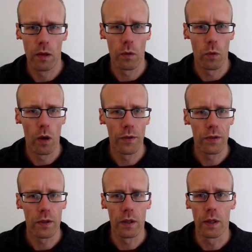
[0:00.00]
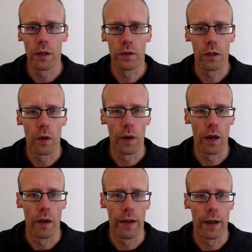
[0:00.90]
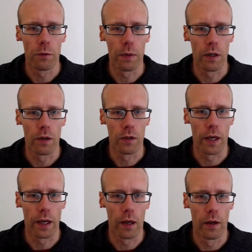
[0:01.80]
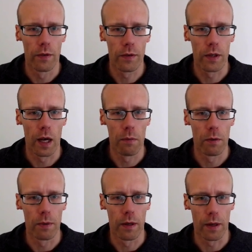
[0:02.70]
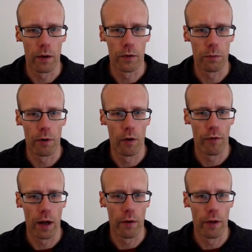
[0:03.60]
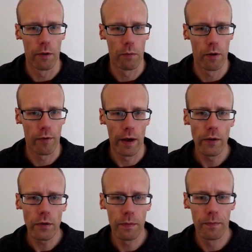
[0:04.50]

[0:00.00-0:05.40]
What is going on? That's because I can't type properly. There we go. It was a profile rather than profiles.